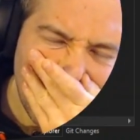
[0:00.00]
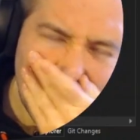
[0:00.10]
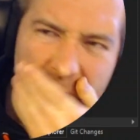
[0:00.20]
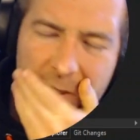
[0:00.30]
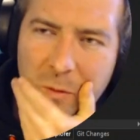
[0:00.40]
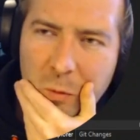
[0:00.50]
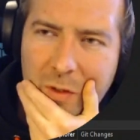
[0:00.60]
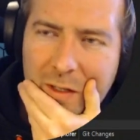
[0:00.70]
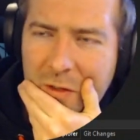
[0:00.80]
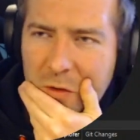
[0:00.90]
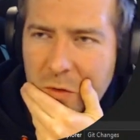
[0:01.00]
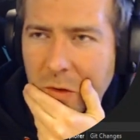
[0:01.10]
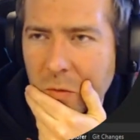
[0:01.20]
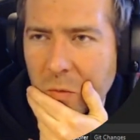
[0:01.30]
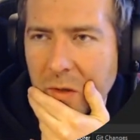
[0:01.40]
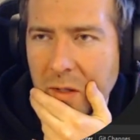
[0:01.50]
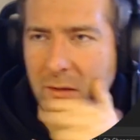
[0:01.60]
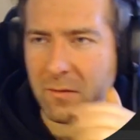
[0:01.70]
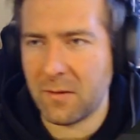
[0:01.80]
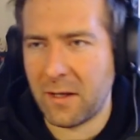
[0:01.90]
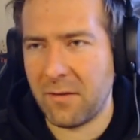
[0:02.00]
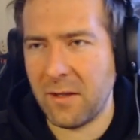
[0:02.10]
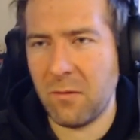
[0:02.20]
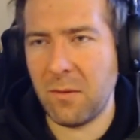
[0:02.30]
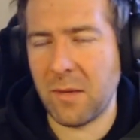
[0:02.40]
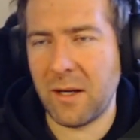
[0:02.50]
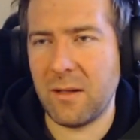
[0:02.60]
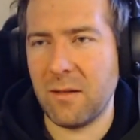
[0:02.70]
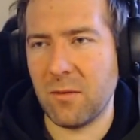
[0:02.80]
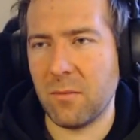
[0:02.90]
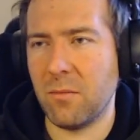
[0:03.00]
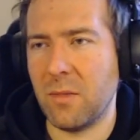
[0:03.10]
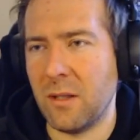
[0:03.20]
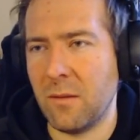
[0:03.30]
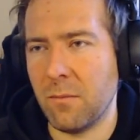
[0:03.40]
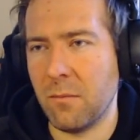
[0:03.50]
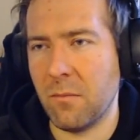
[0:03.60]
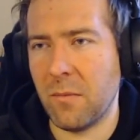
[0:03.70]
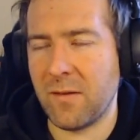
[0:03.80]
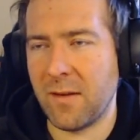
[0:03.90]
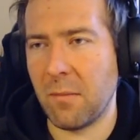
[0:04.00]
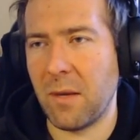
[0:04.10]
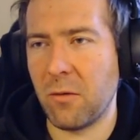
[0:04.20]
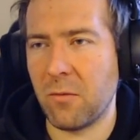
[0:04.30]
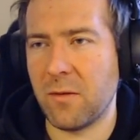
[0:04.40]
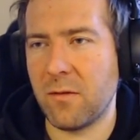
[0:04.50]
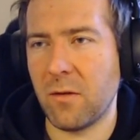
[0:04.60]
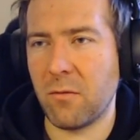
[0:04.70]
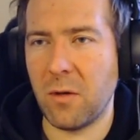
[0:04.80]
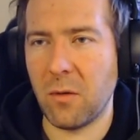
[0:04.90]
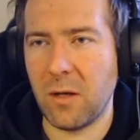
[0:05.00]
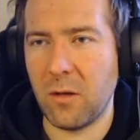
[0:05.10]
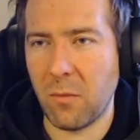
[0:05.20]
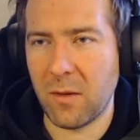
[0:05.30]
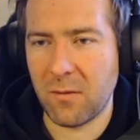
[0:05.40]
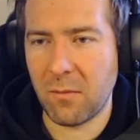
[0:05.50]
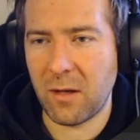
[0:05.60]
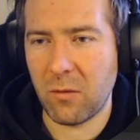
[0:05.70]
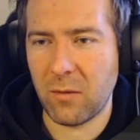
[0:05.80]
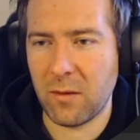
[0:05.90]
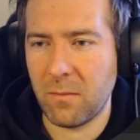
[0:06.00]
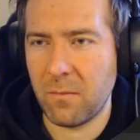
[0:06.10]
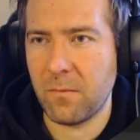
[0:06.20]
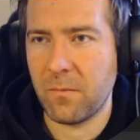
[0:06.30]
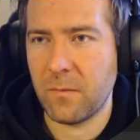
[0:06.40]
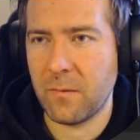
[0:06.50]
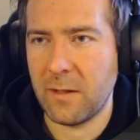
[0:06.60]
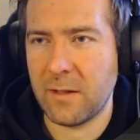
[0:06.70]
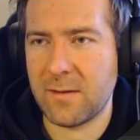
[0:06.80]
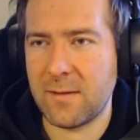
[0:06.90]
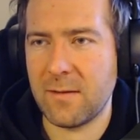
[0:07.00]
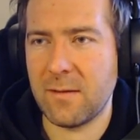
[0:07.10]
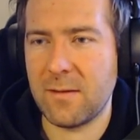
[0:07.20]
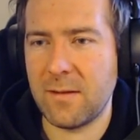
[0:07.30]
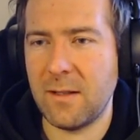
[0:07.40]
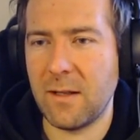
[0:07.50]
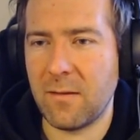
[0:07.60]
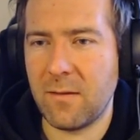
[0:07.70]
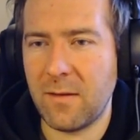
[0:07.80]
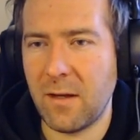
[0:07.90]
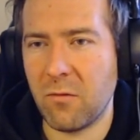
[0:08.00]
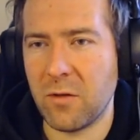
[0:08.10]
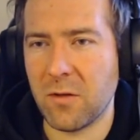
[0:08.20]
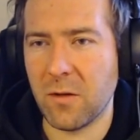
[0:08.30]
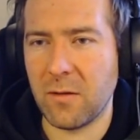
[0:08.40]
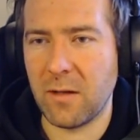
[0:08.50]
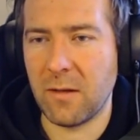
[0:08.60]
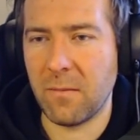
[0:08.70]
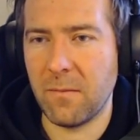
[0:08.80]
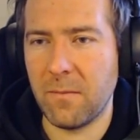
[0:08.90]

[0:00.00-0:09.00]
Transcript: Should I worry? I should not worry. I think we might even be messing about with stuff we don't need to mess about with. Let's see that 10 result again.